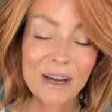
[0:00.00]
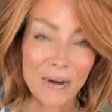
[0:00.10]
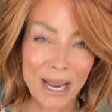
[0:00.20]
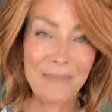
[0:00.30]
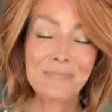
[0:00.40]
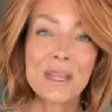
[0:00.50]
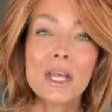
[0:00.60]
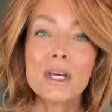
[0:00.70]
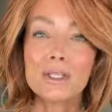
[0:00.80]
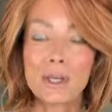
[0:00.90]
Okay,
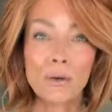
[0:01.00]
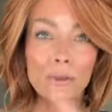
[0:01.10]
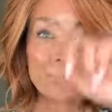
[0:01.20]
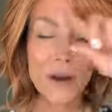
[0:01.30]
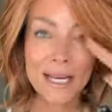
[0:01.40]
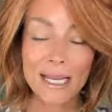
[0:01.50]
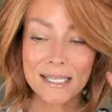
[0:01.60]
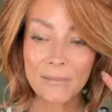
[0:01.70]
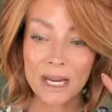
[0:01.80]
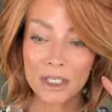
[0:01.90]
so the front,
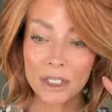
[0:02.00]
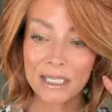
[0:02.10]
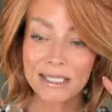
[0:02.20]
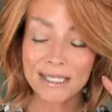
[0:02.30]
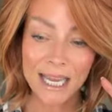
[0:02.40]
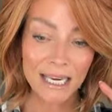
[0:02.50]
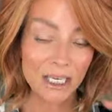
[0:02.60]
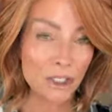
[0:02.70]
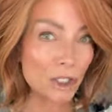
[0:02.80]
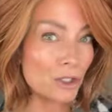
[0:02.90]
as I mentioned, is
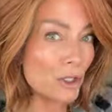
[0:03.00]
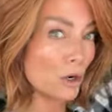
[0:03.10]
10 inches.